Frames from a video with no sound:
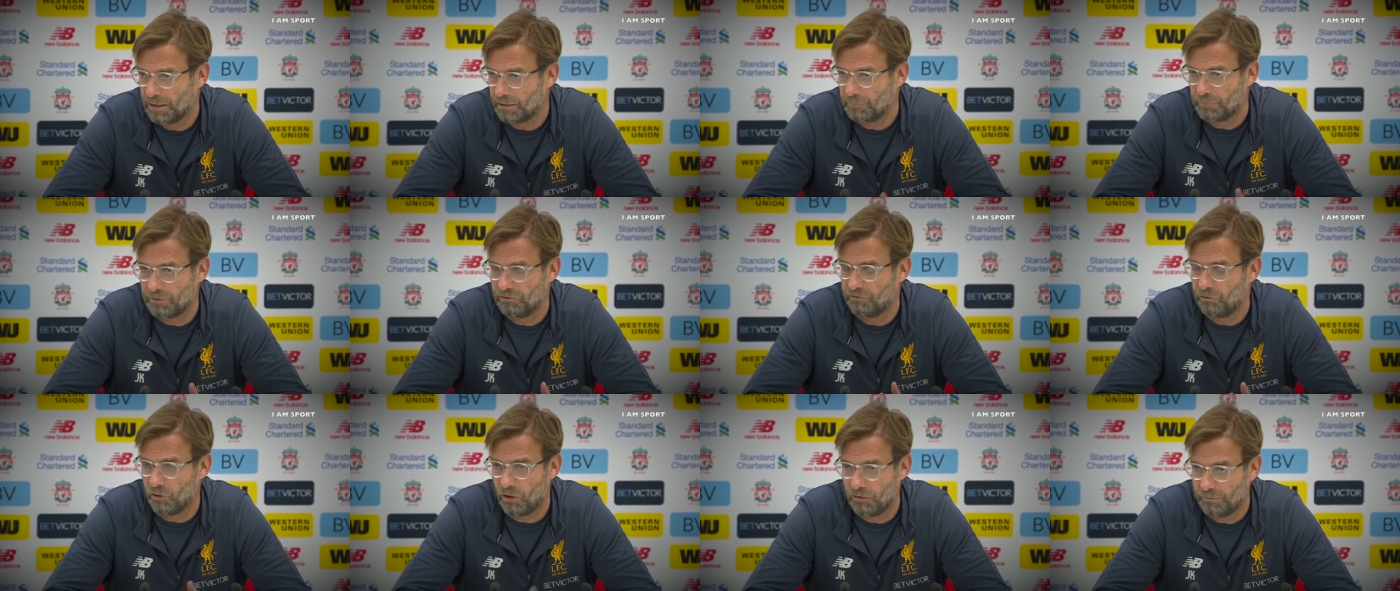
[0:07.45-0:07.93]

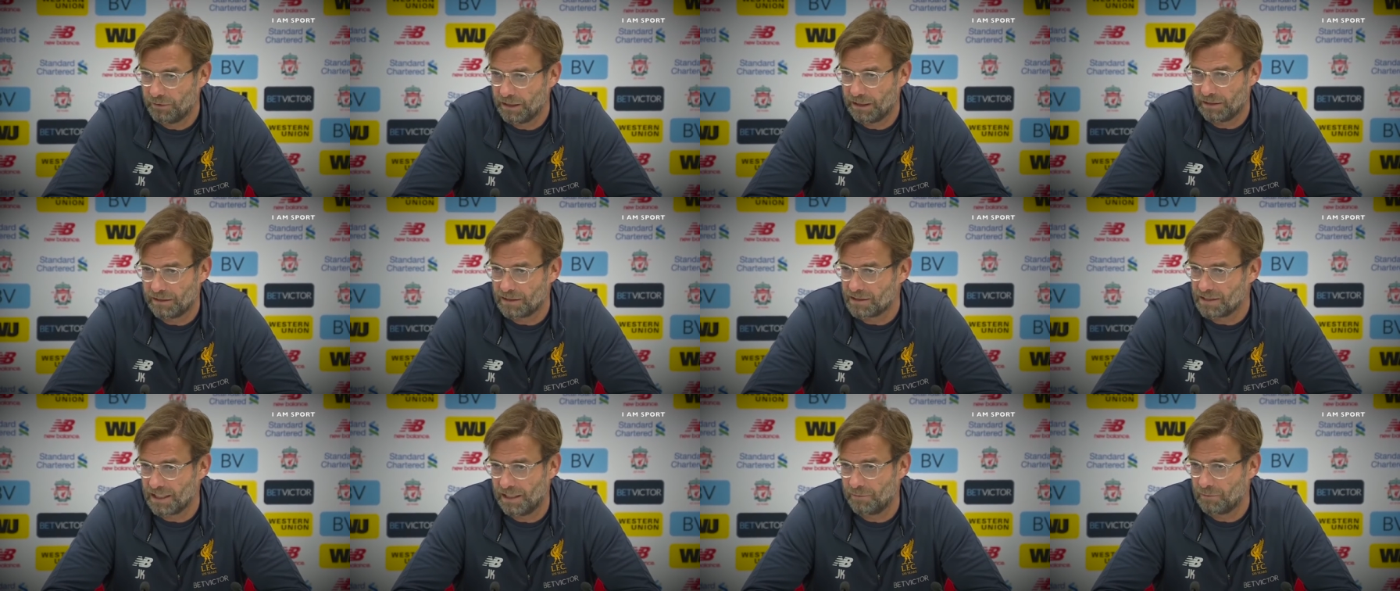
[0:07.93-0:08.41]
but before we
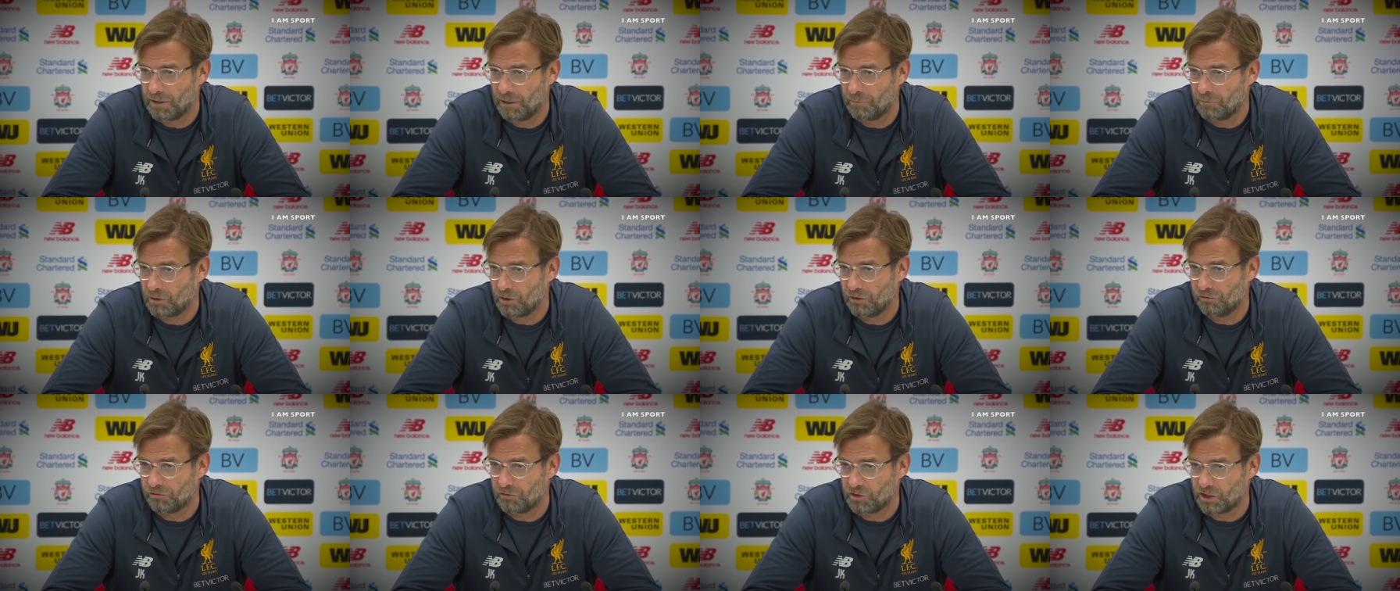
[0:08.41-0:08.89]
had the same
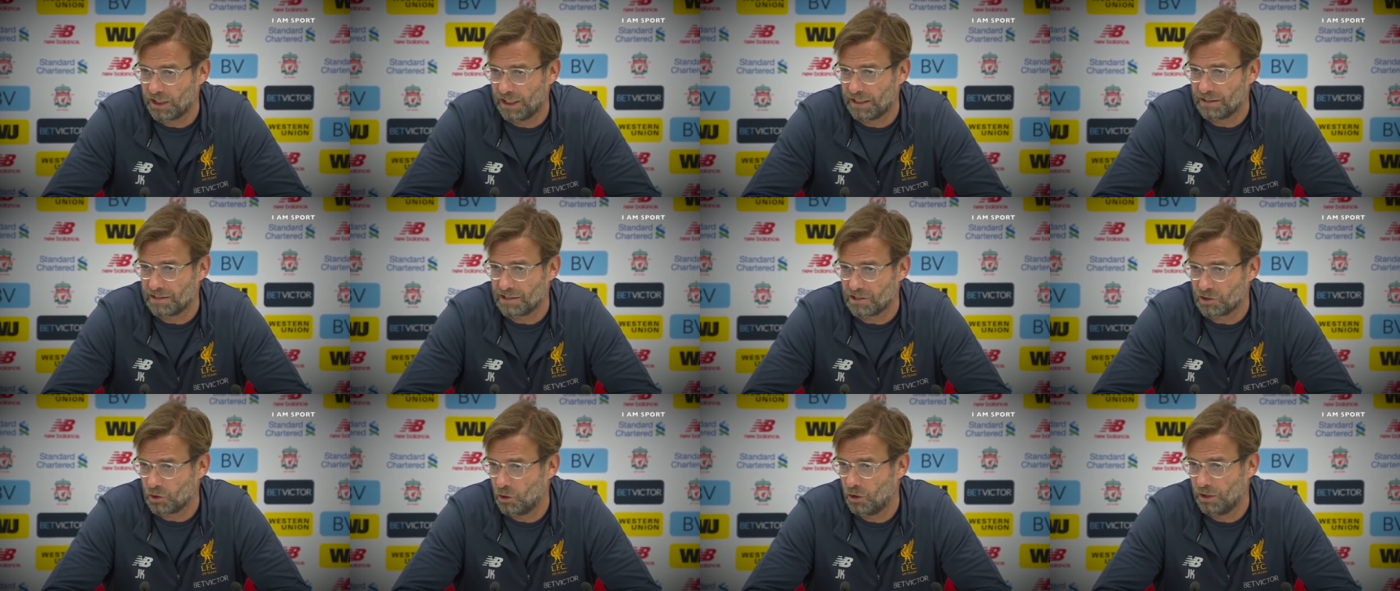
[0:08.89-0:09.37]
number of
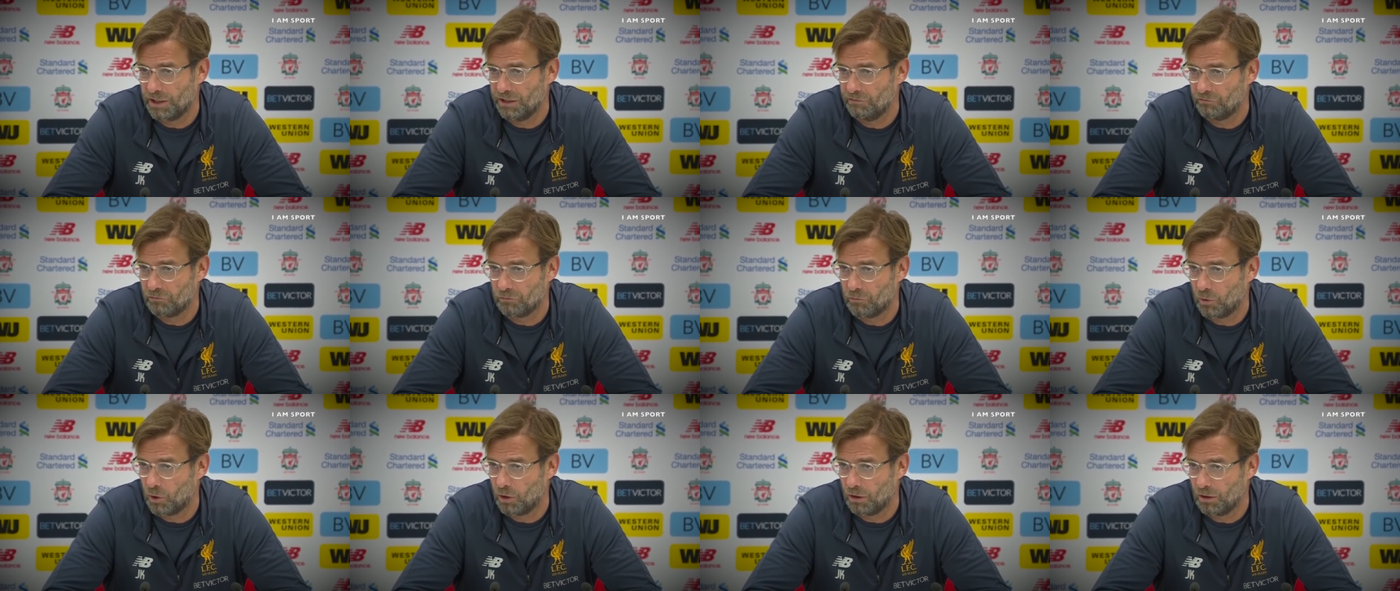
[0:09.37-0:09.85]
chances or
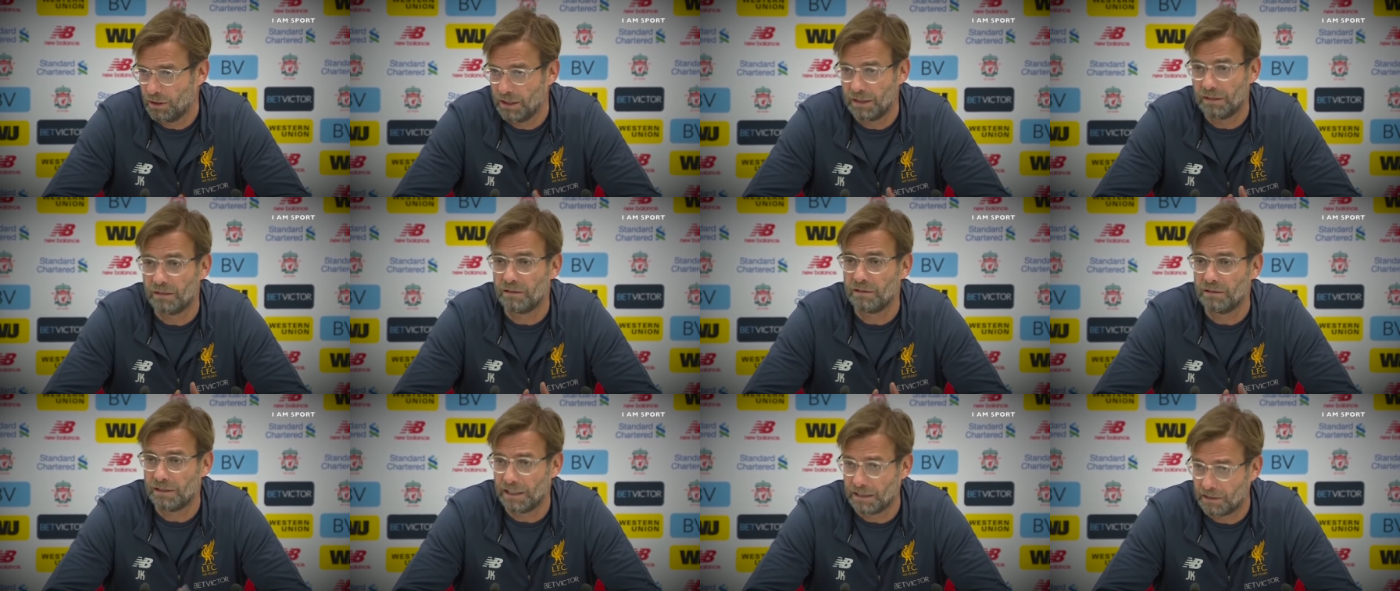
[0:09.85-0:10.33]
even more
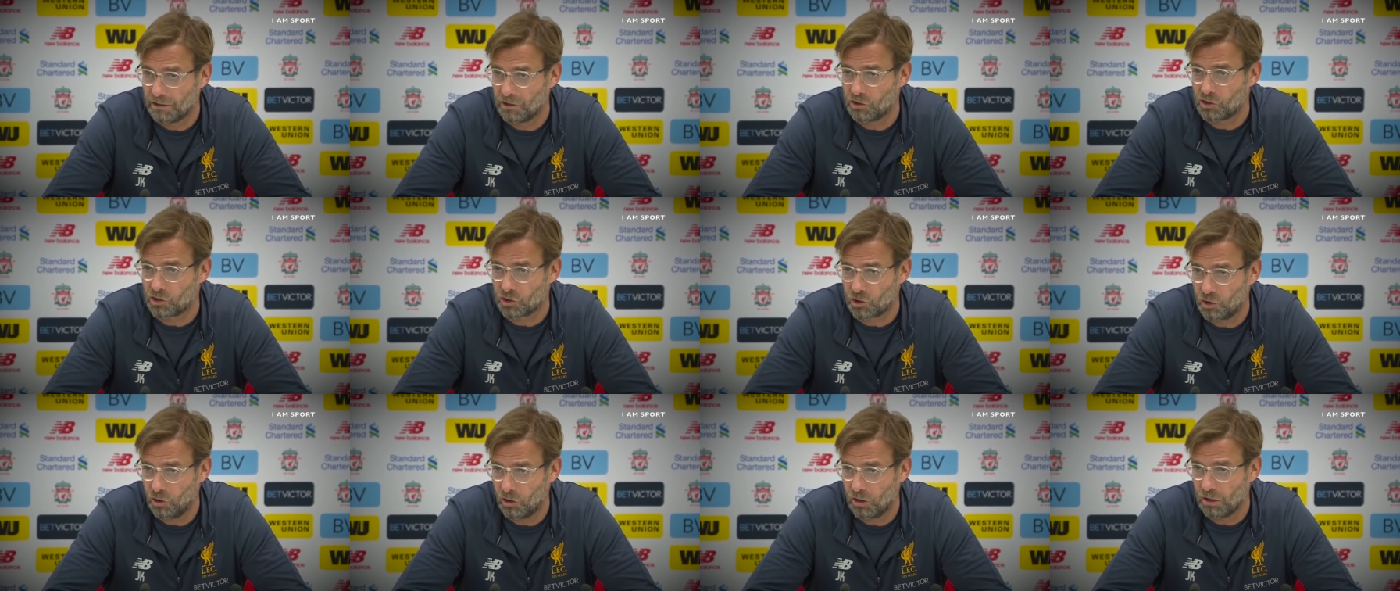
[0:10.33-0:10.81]
and
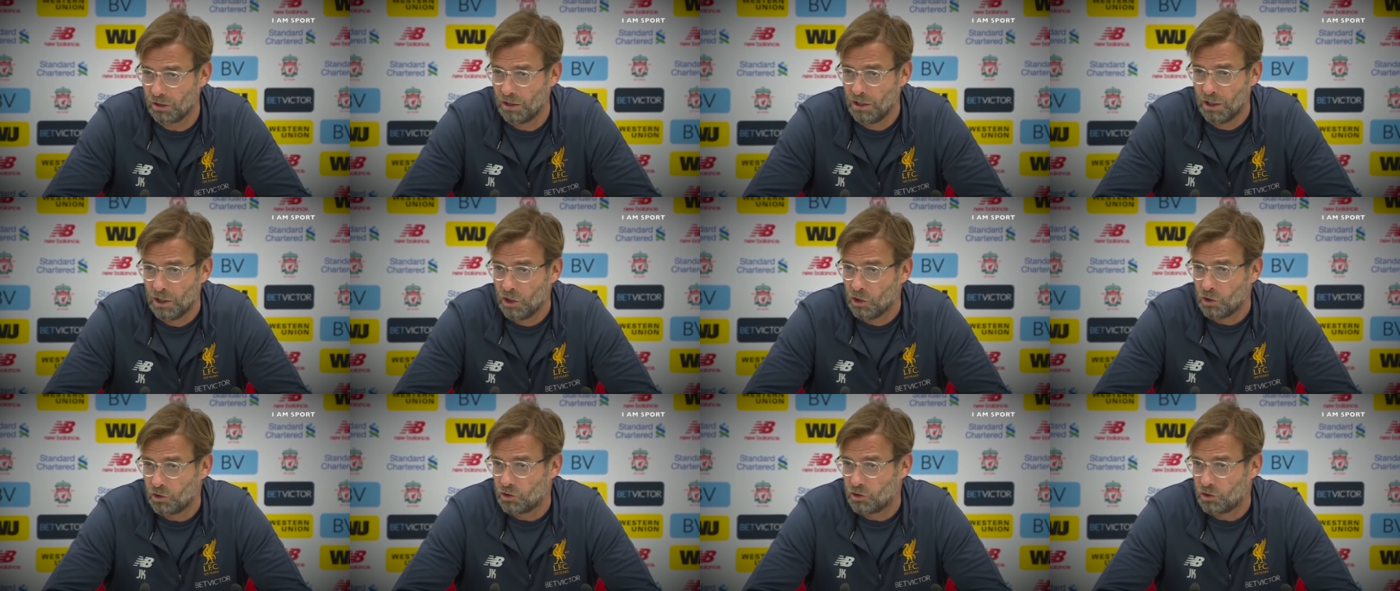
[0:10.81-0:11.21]
didn't score.